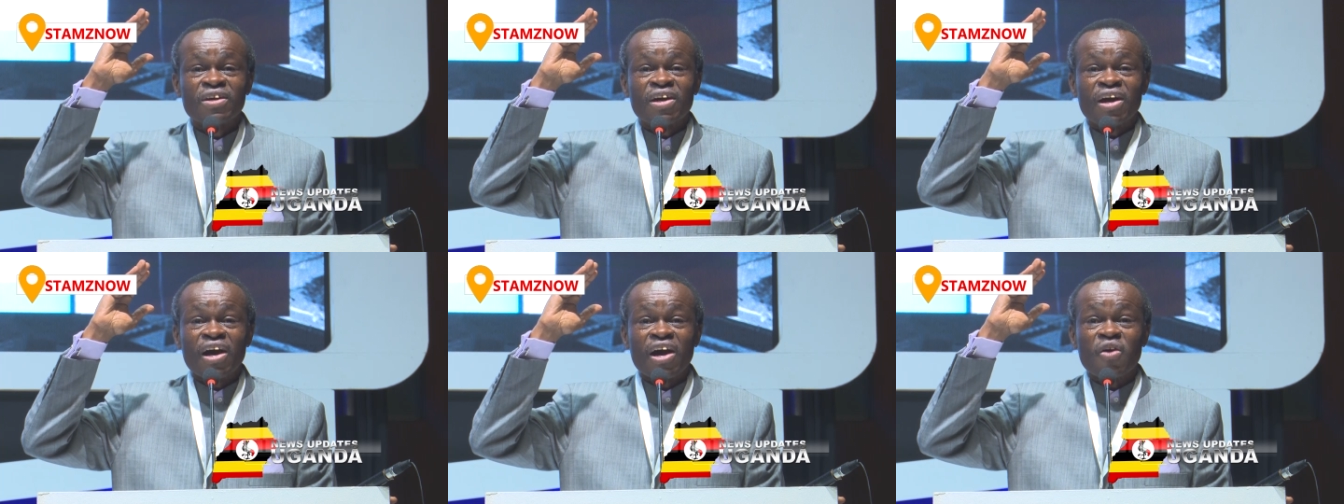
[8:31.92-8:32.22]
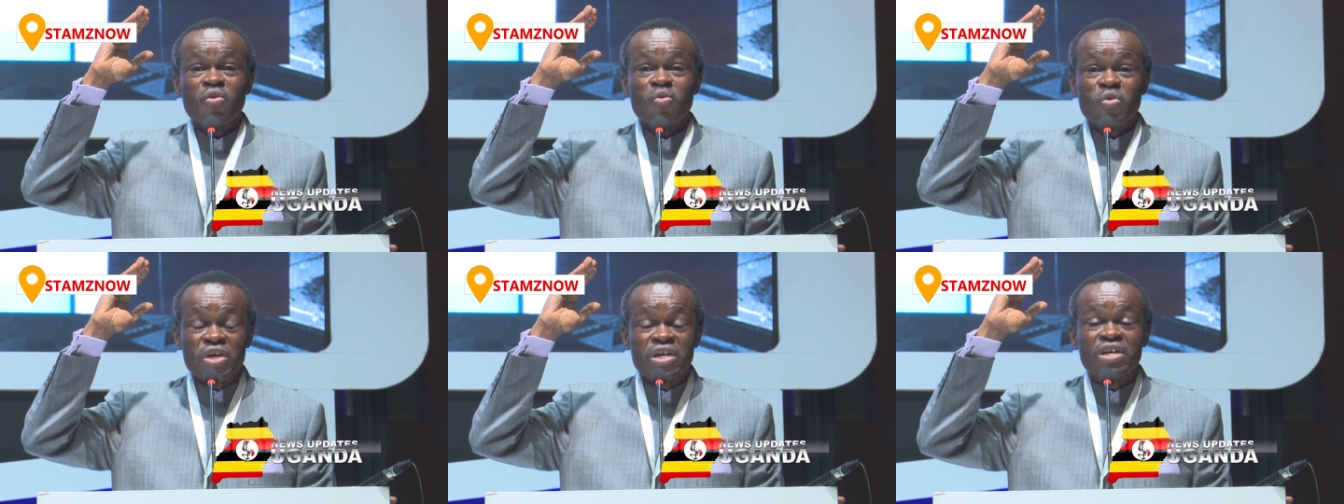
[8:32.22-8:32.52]

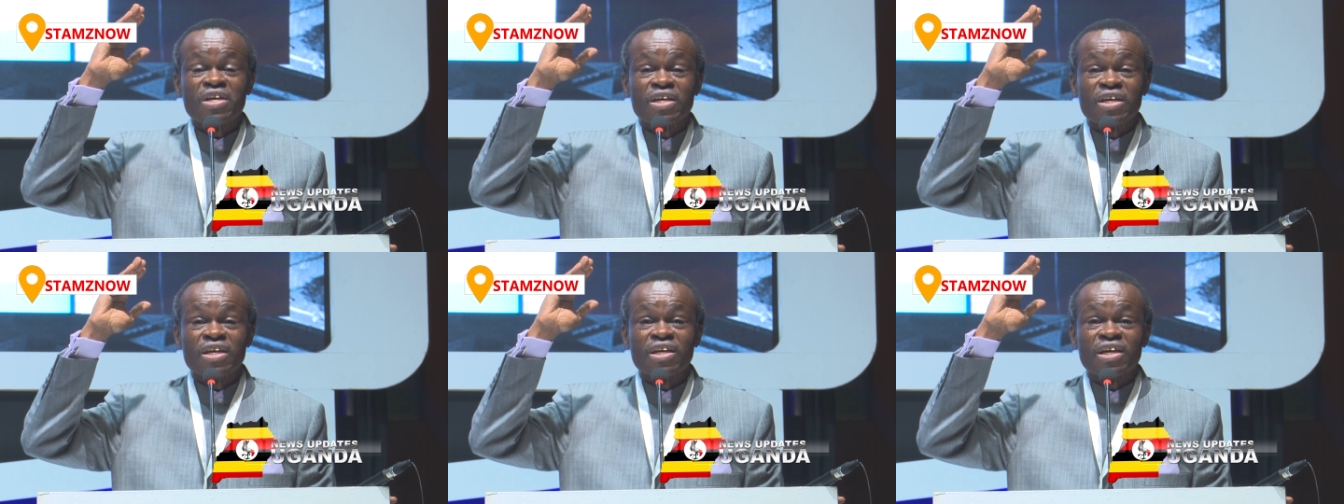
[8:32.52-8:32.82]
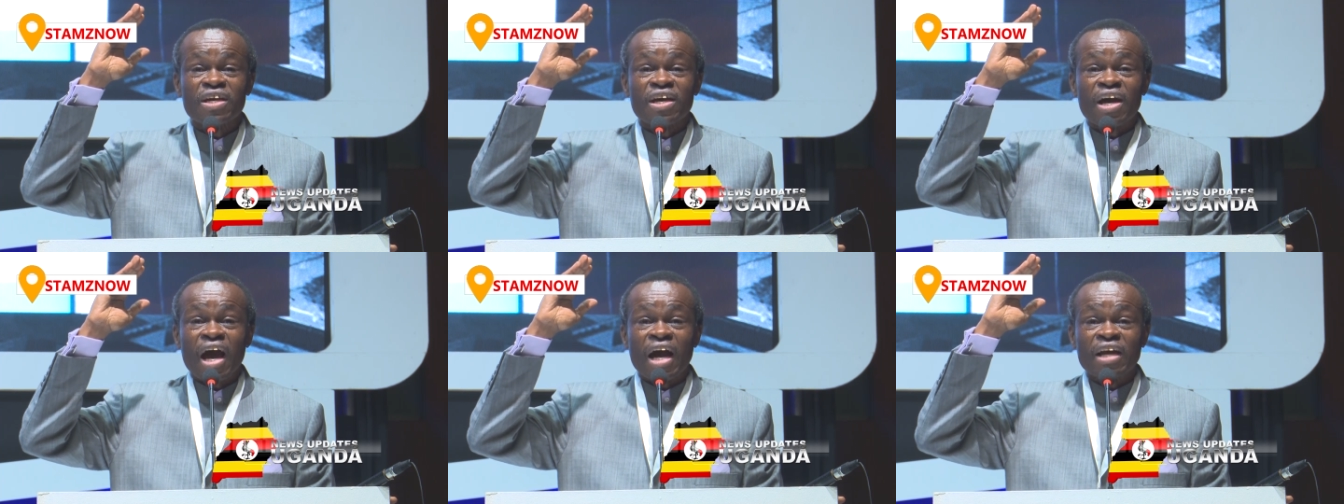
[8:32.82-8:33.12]
Are
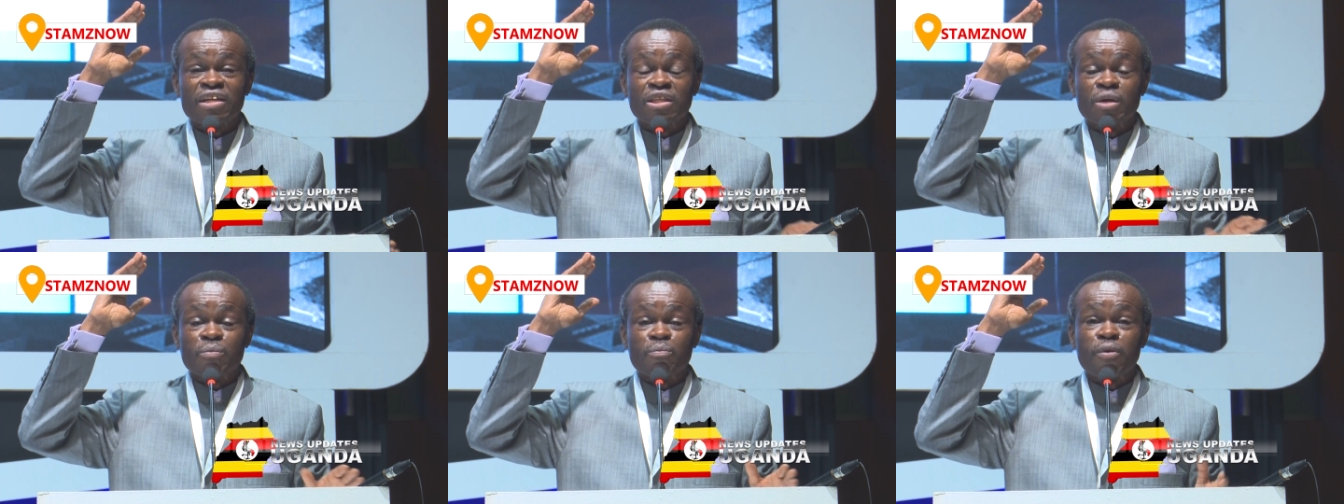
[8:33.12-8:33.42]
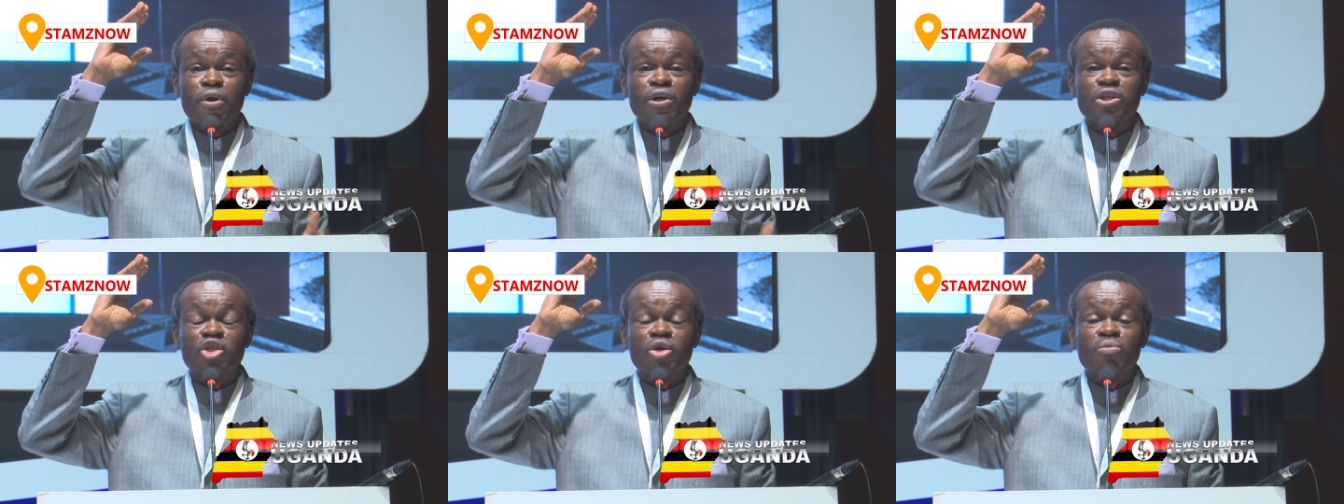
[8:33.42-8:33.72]
we at the
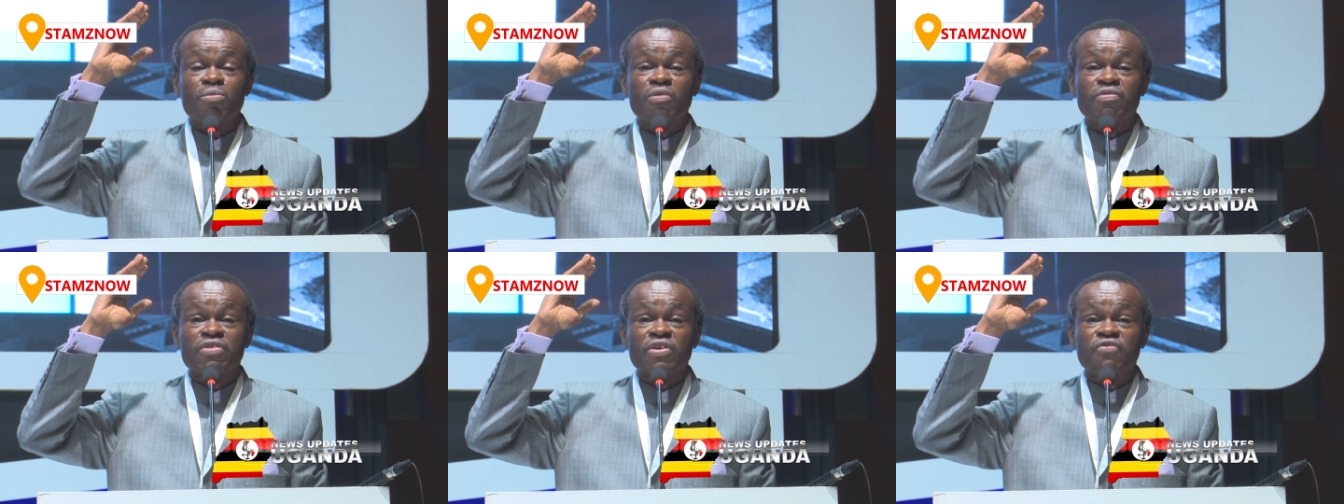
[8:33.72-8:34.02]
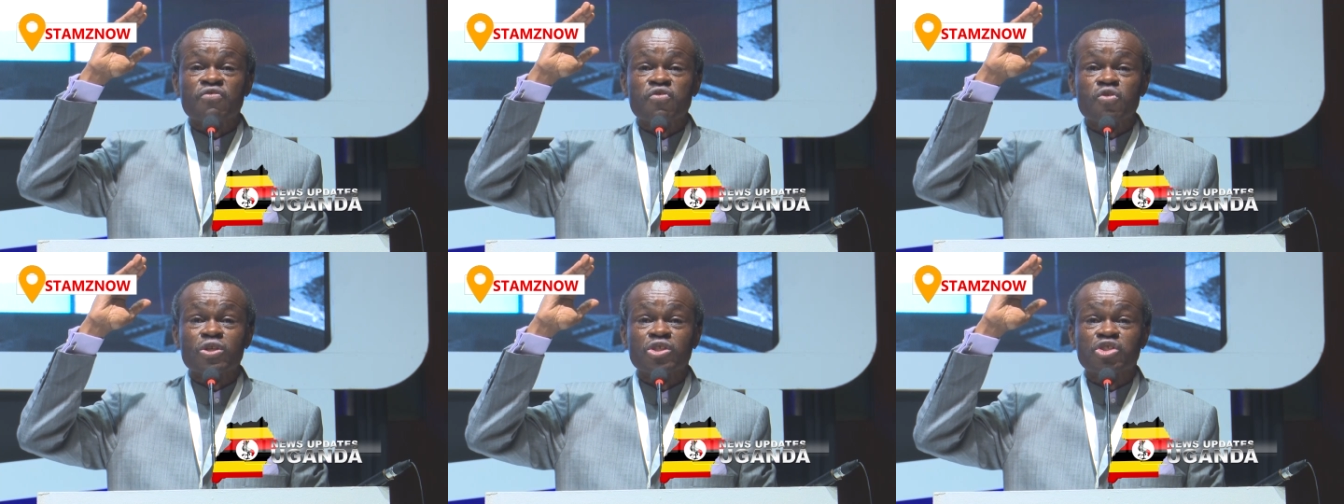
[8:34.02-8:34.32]
bottom of the
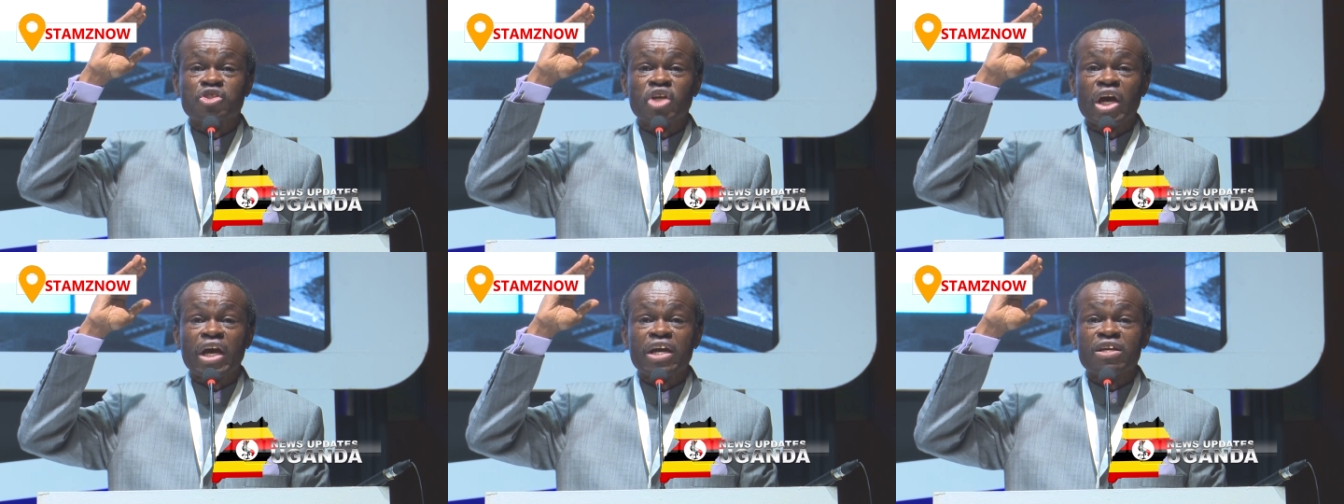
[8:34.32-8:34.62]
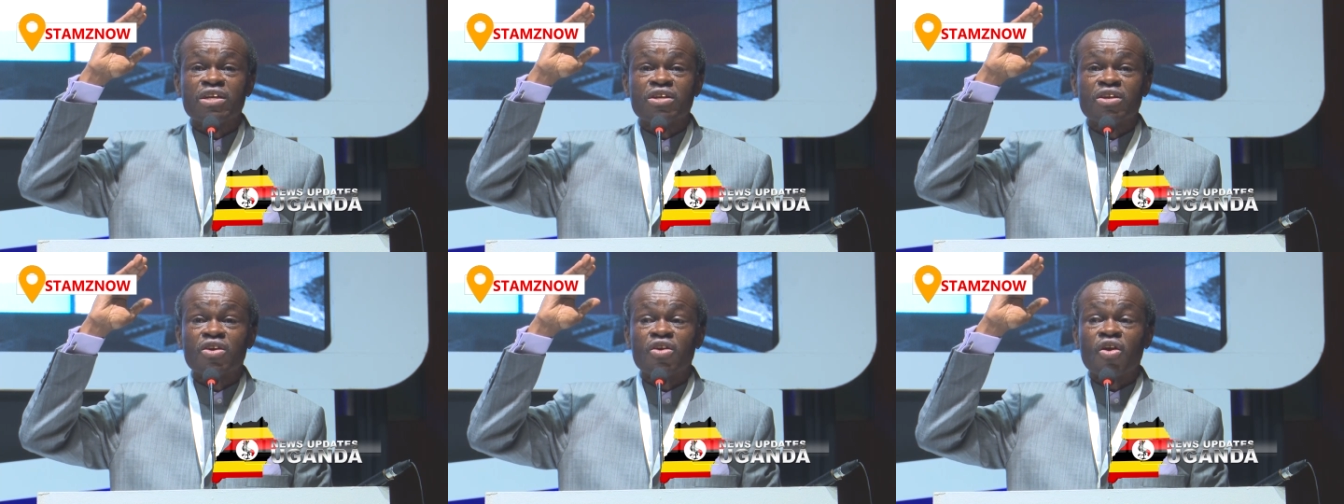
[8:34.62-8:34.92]
food
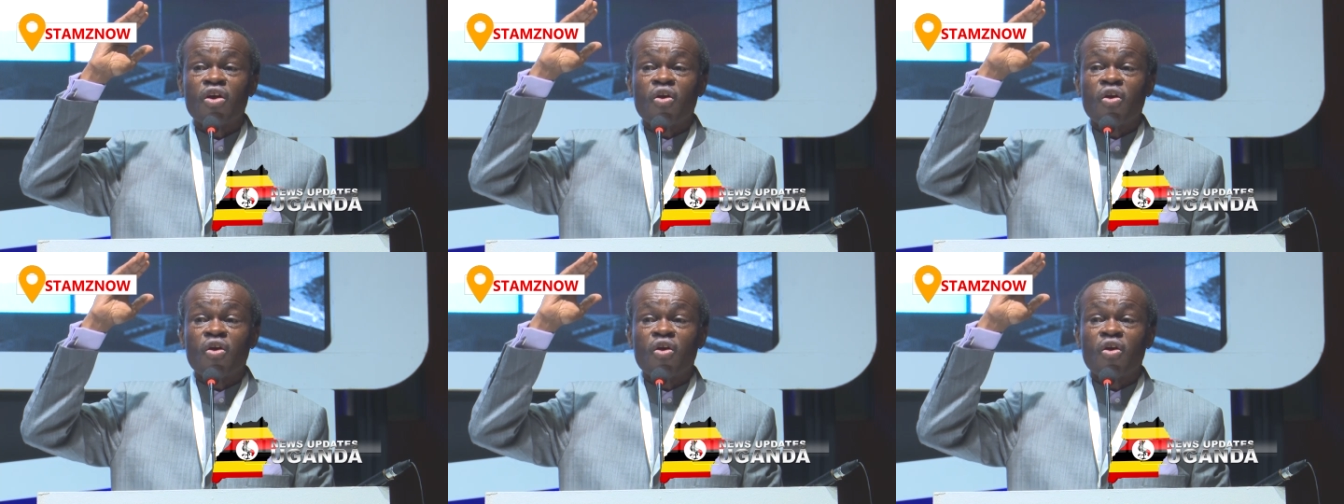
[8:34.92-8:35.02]
chain